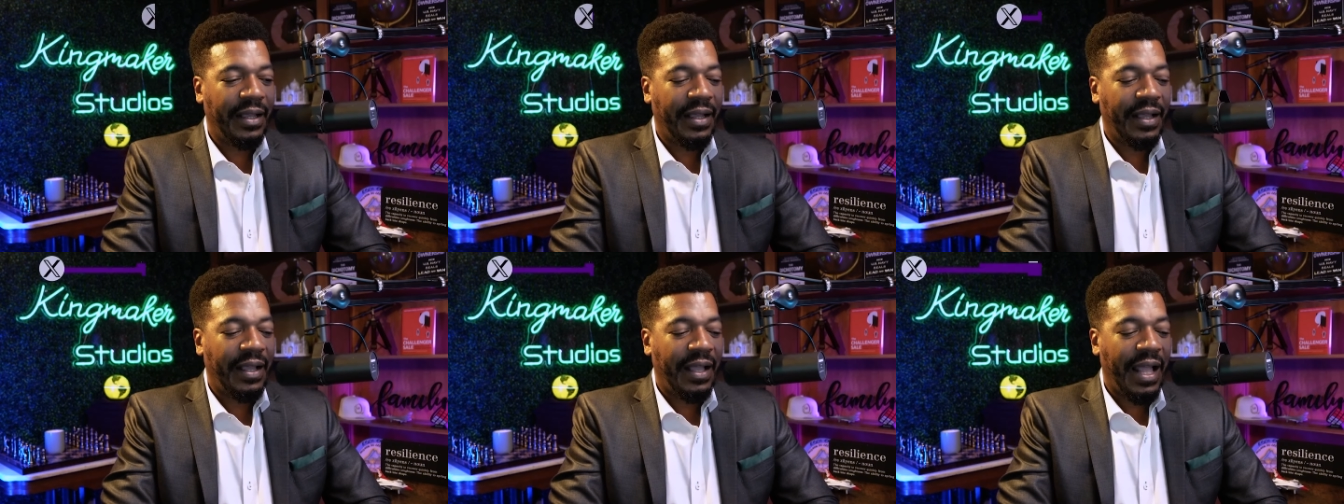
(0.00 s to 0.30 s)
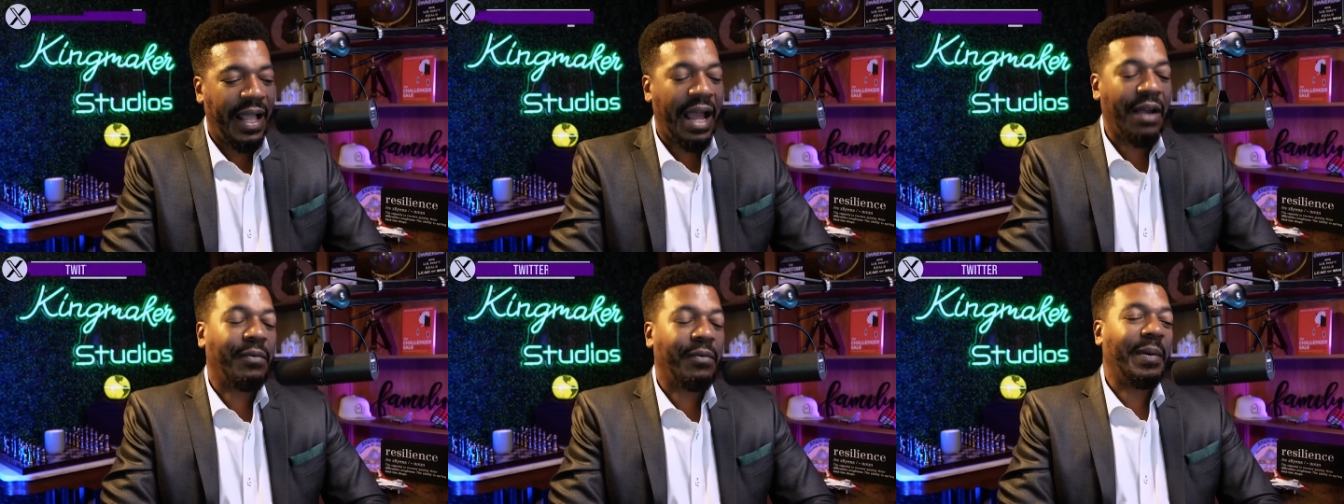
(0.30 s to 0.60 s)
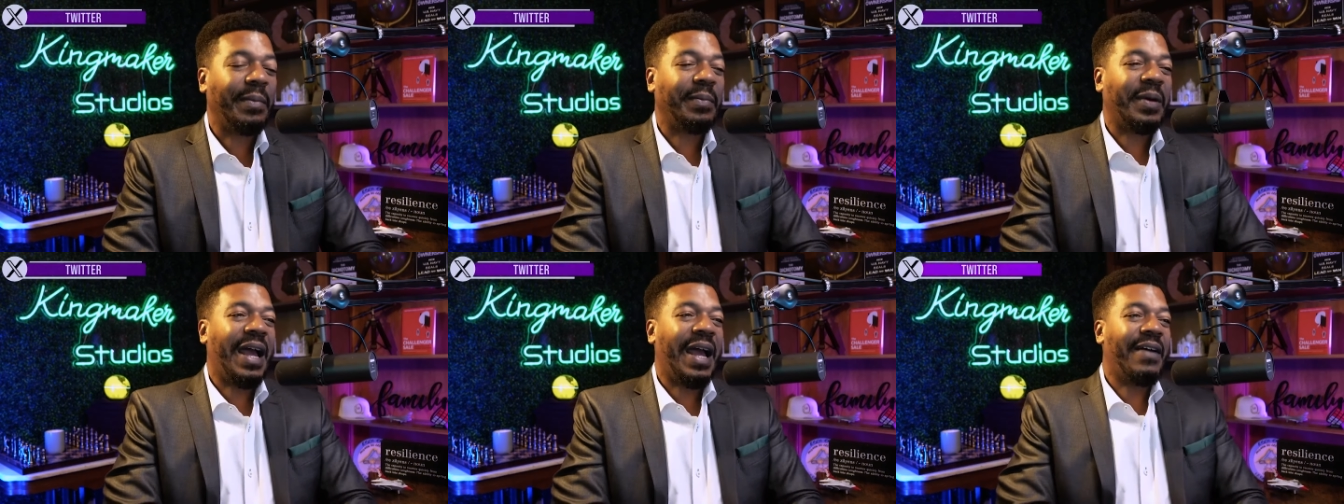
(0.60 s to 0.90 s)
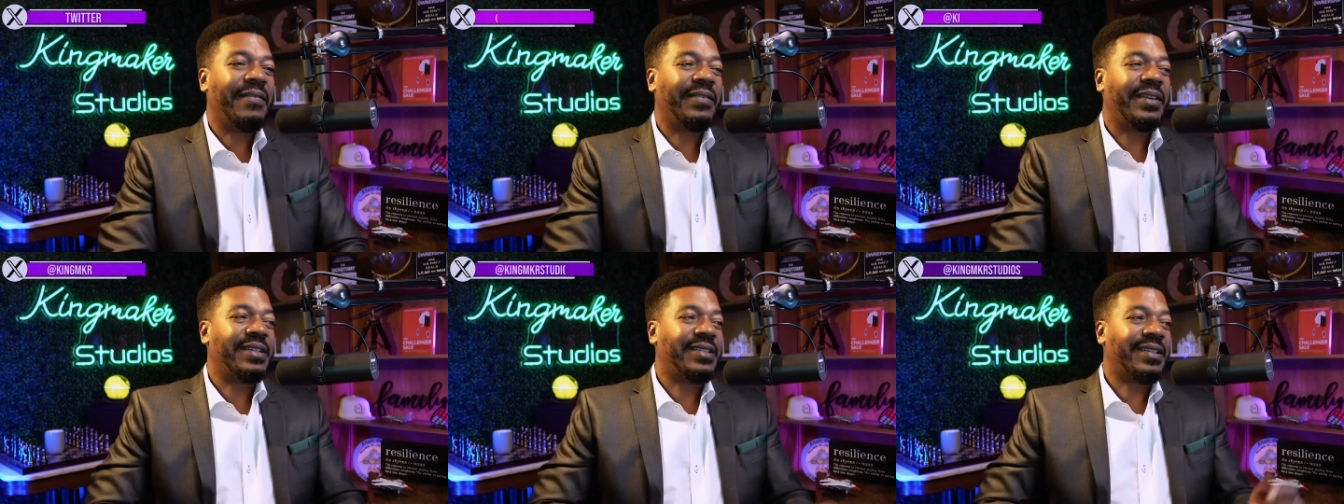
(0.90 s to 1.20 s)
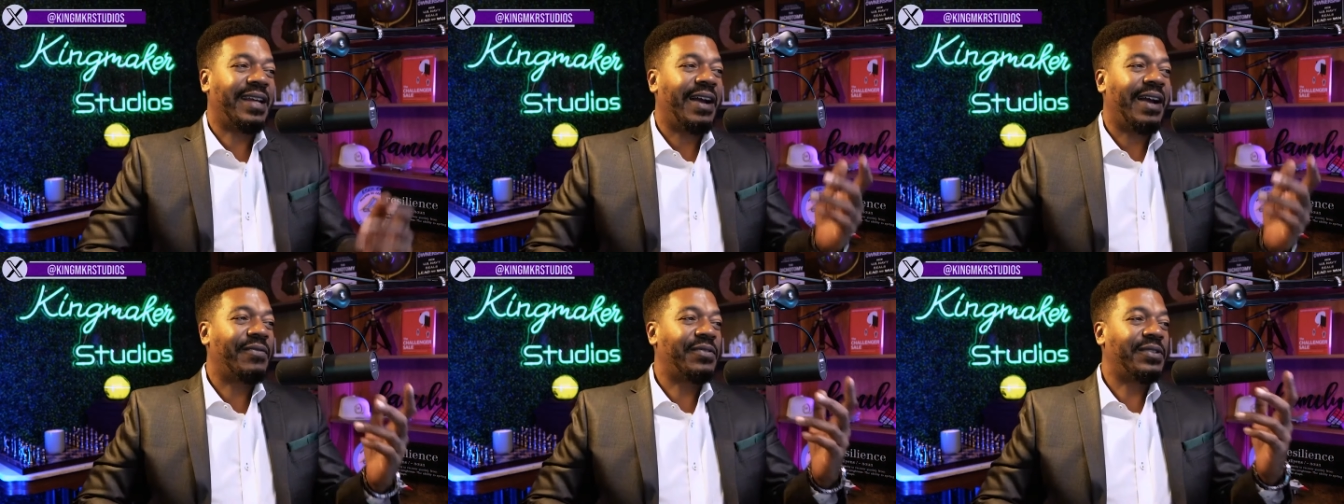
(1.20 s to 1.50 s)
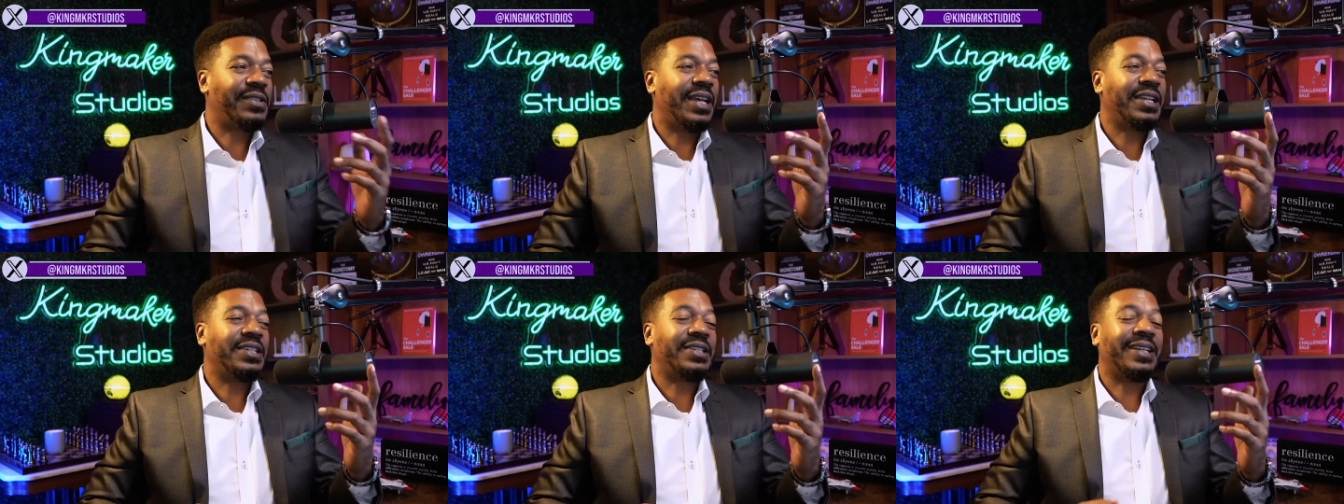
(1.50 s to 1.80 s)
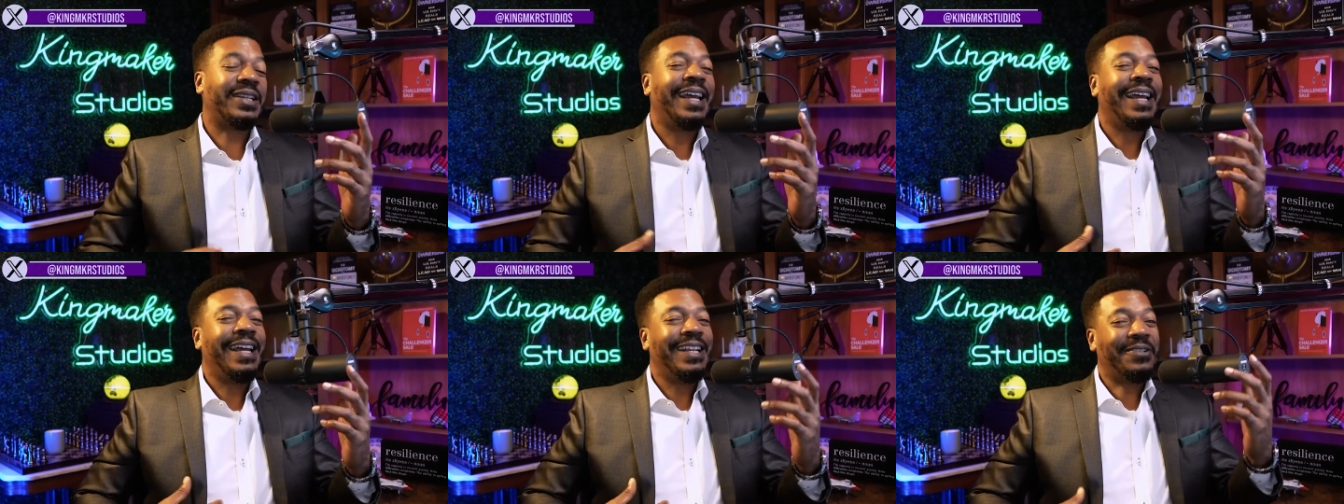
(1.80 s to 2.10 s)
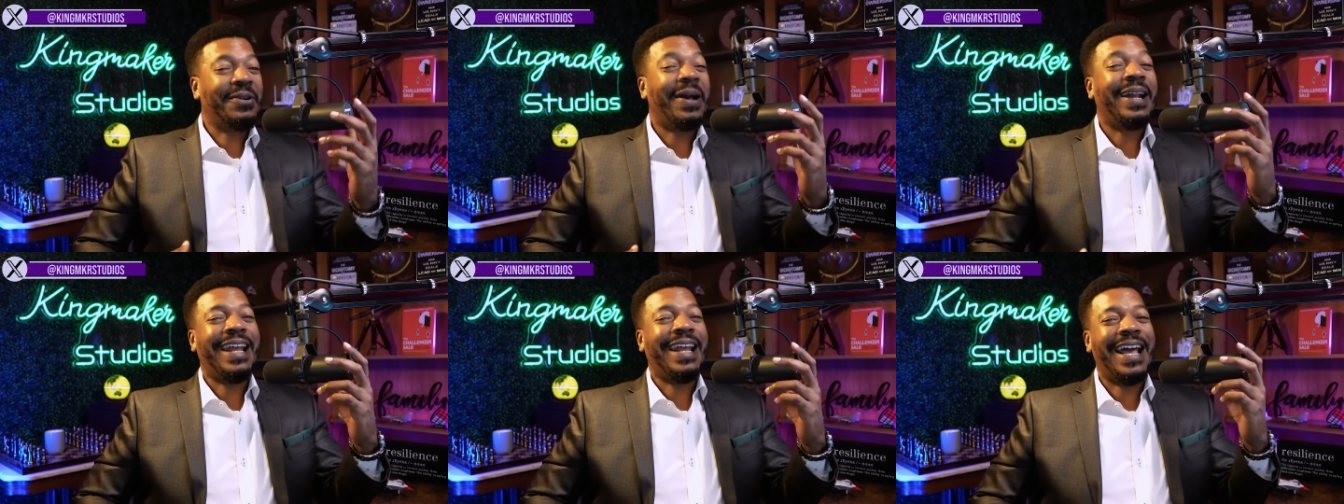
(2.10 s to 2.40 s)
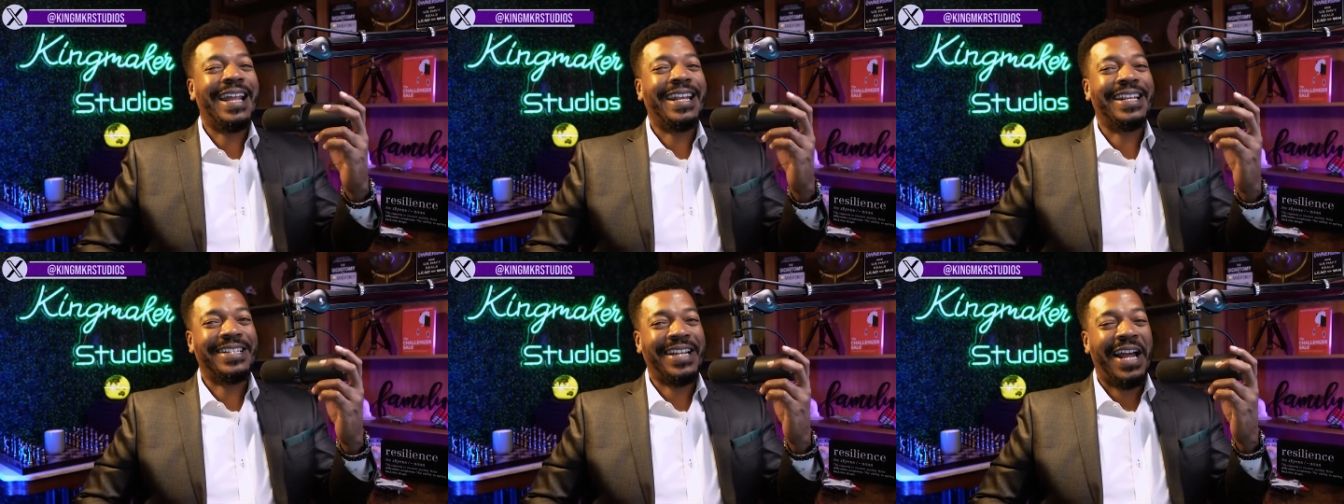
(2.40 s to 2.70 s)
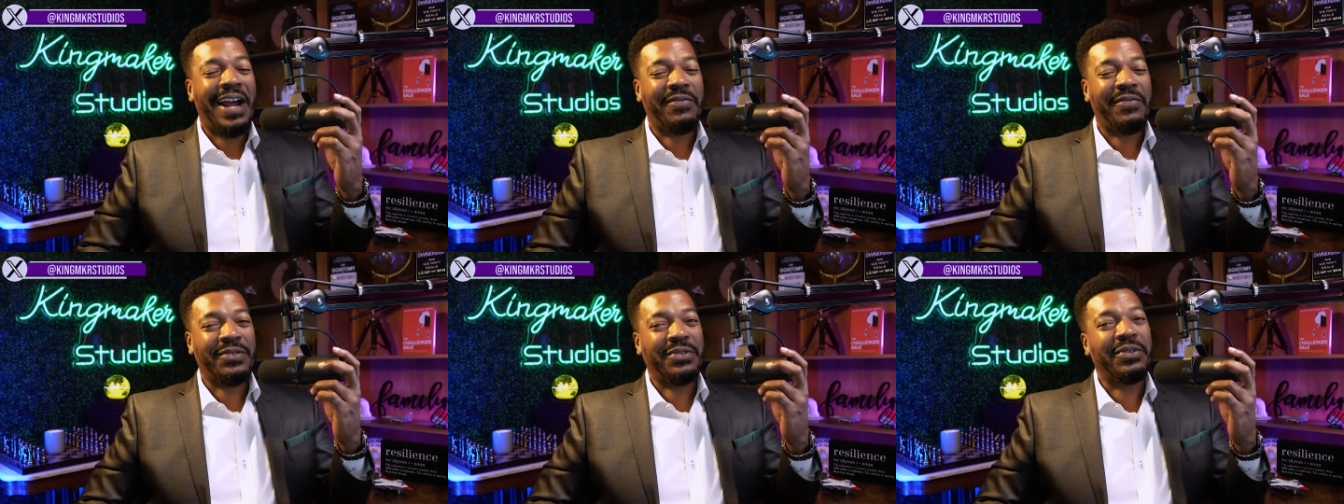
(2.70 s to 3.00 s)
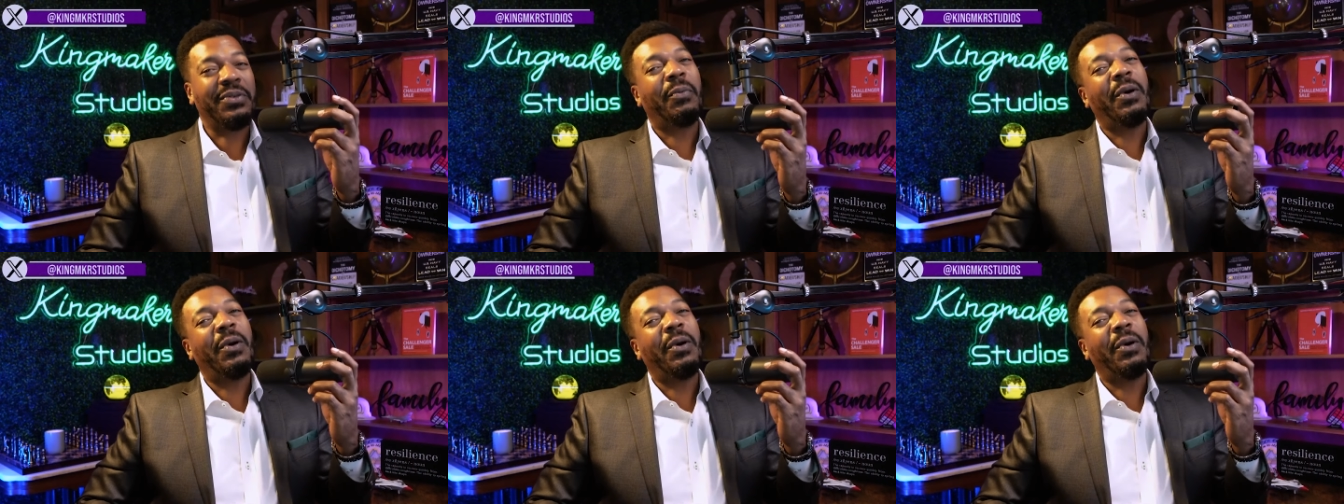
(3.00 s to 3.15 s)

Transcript: I remember having this conversation. Try to add this conversation.